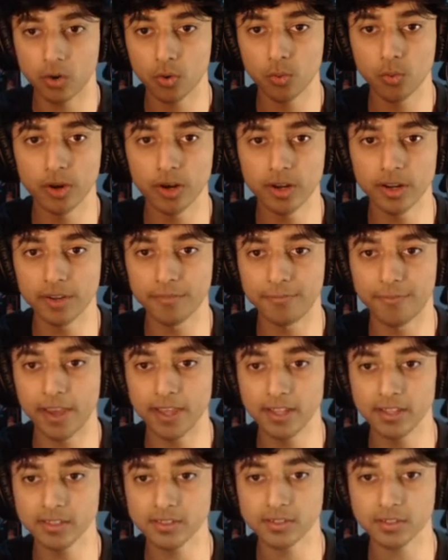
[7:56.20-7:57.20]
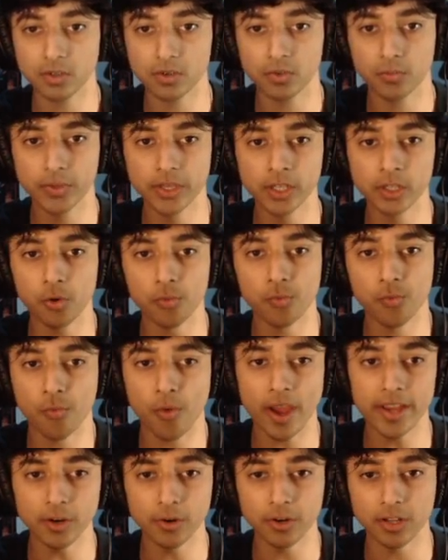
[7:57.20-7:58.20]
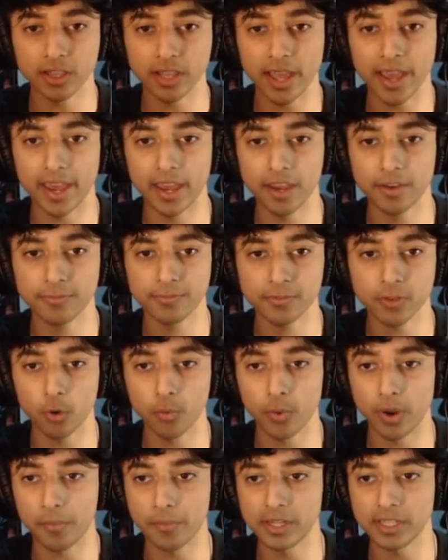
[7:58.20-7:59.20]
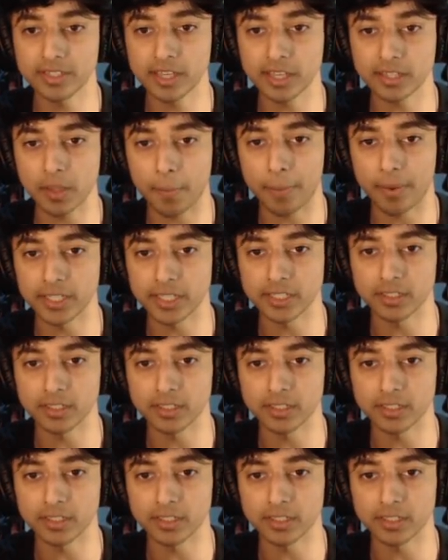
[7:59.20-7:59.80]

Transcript: Oh, we're in the vents? We can go right or left. Oh wait, we need to get the bunny